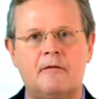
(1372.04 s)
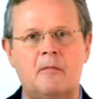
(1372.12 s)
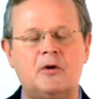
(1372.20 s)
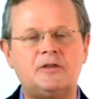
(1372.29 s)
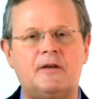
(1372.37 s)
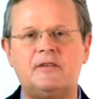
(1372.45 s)
For
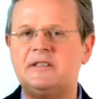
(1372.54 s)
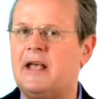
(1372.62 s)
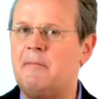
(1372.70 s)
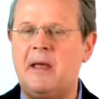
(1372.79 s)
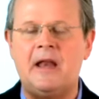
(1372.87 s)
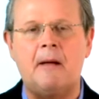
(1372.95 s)
most of us,
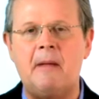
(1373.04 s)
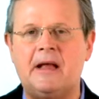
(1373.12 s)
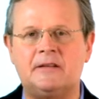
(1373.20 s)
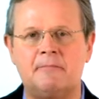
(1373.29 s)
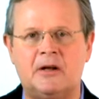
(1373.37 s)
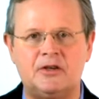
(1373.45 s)
that may not
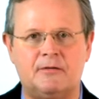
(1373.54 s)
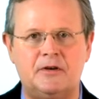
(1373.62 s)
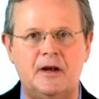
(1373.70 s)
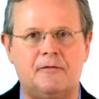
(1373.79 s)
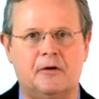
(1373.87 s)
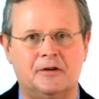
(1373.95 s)
make much of a
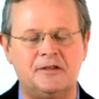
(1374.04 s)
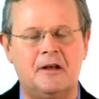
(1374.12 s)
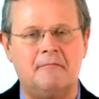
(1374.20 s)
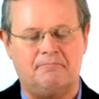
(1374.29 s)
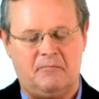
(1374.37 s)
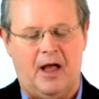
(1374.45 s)
difference,
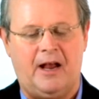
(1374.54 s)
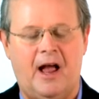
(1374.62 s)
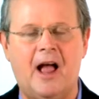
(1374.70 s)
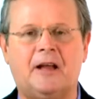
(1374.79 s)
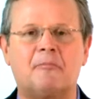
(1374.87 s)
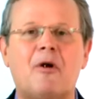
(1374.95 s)

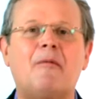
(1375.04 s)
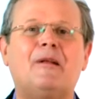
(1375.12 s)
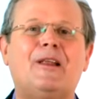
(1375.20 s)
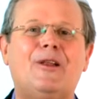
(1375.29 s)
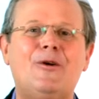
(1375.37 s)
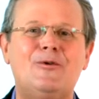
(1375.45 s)
I could
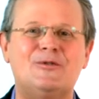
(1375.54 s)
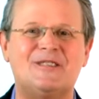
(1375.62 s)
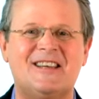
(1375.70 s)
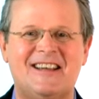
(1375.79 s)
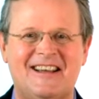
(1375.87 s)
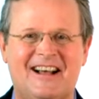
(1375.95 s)
probably
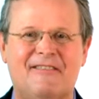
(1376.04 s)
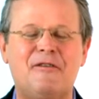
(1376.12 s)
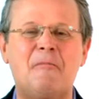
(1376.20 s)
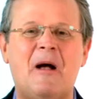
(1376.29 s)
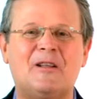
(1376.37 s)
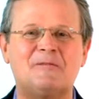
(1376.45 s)
lose a
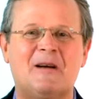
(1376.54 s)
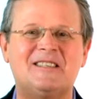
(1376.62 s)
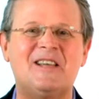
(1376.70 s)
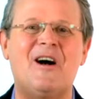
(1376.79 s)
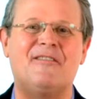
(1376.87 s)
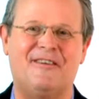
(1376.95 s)
few pounds
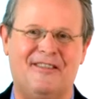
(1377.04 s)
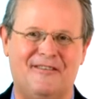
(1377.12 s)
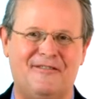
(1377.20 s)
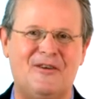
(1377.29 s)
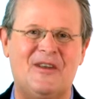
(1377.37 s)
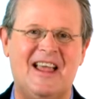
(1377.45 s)
myself with a
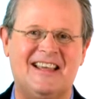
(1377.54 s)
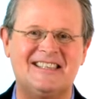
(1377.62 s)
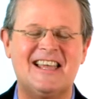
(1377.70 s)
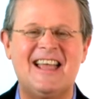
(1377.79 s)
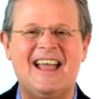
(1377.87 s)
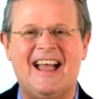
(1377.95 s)
few
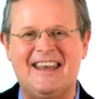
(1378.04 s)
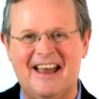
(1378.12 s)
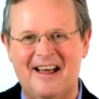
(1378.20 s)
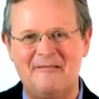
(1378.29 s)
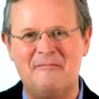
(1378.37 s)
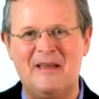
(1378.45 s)
days and
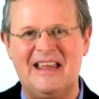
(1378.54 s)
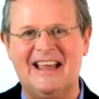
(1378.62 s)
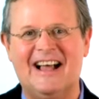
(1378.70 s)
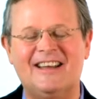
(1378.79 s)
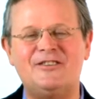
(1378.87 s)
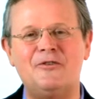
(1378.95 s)
not be
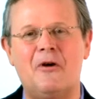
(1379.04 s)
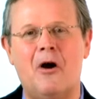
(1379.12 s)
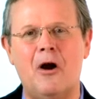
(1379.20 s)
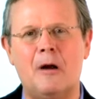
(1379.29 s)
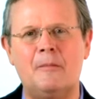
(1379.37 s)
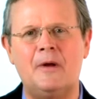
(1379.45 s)
uh, too
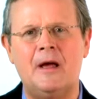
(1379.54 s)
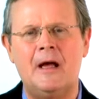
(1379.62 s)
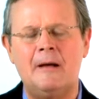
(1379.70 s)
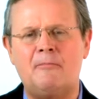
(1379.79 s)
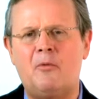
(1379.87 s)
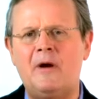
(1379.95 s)
harmed.
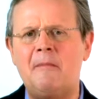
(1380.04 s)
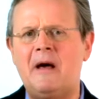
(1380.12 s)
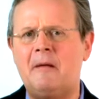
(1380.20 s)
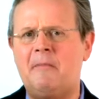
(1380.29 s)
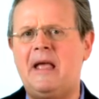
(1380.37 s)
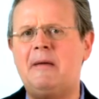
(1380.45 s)
But what
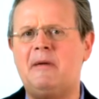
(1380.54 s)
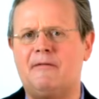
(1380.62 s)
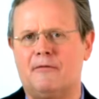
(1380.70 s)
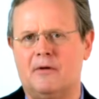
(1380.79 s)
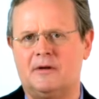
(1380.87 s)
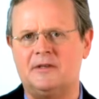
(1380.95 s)
about a baby,
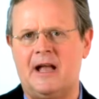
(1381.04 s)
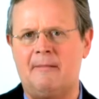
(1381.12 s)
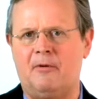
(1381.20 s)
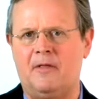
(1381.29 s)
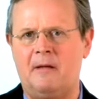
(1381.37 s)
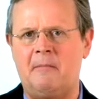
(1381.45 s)
for
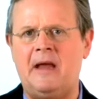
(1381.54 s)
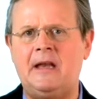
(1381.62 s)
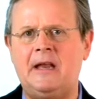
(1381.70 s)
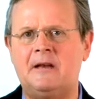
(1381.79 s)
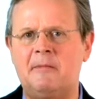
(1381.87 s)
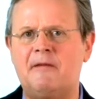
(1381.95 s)
example, that may
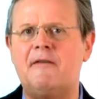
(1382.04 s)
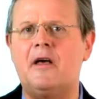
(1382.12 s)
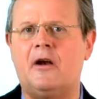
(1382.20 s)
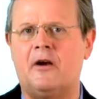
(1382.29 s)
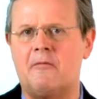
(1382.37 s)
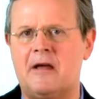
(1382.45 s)
need to be fed on a